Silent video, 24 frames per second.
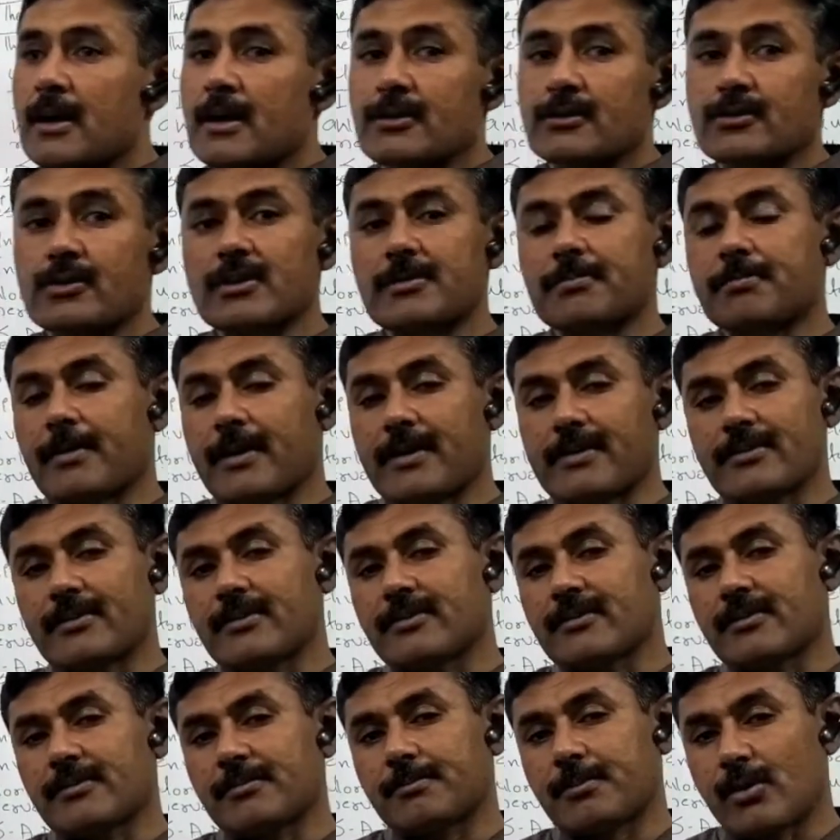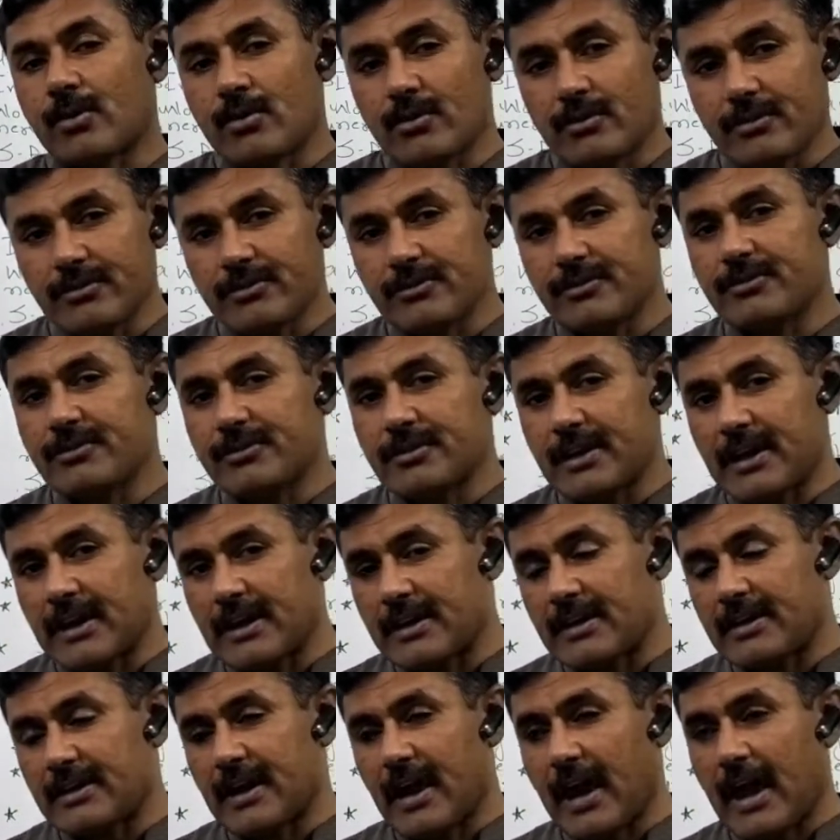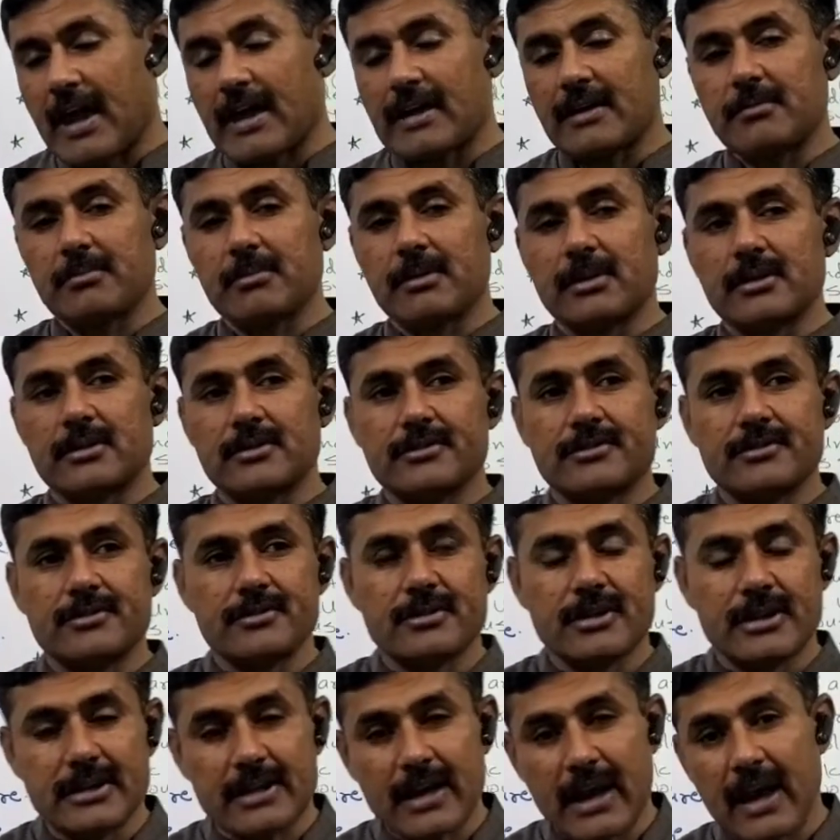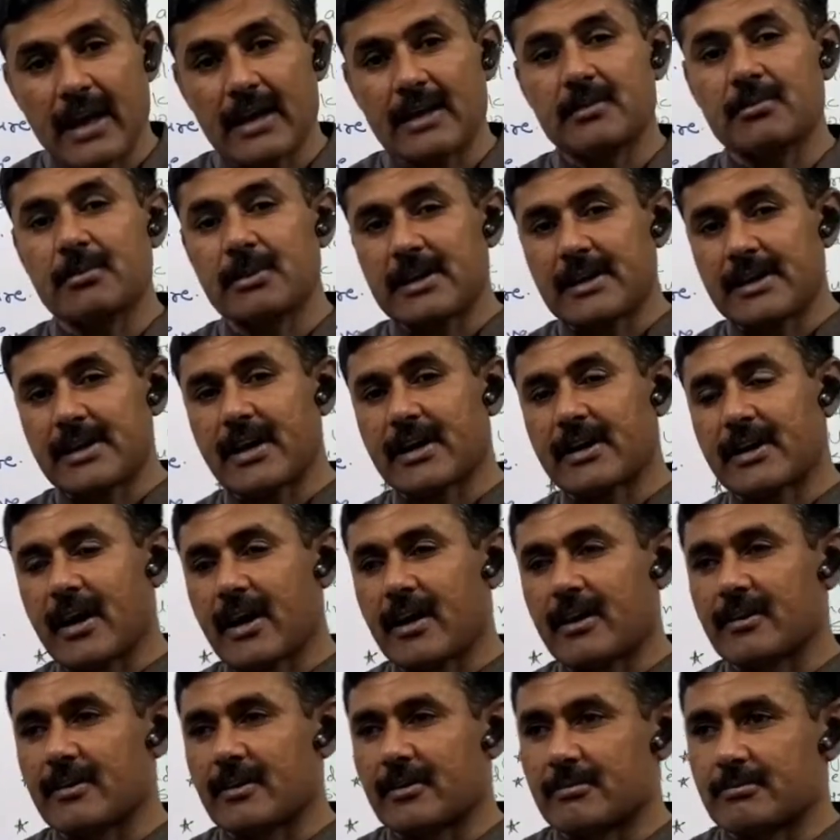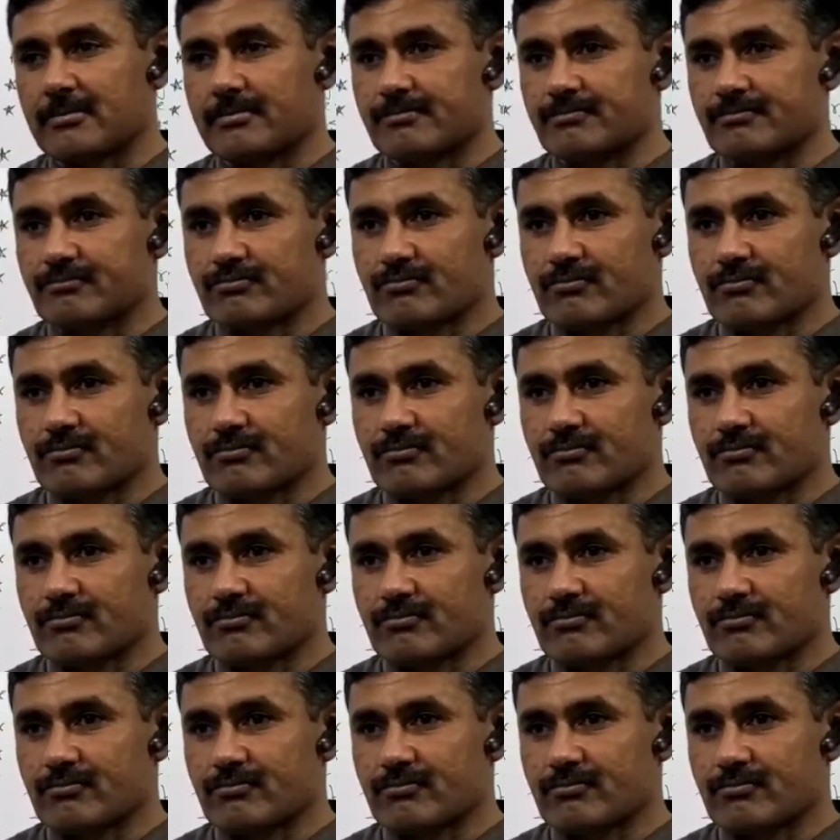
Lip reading: So the presence of bones in animals in Animalia kingdom